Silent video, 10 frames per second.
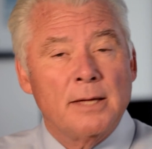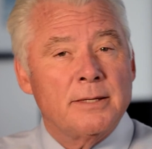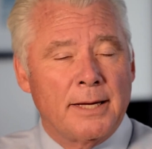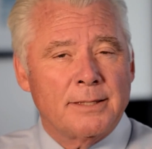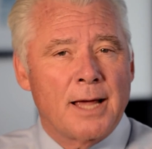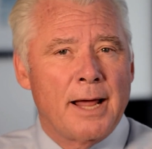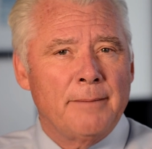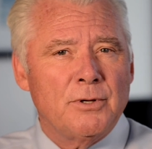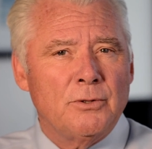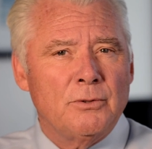Take
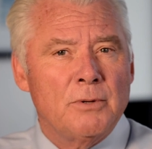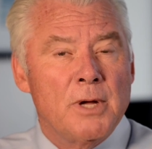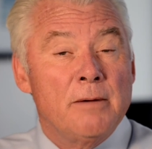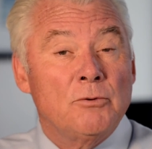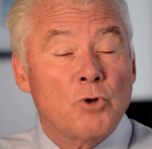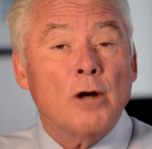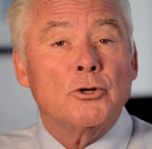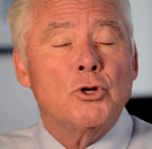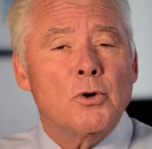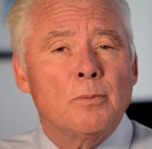time to talk to your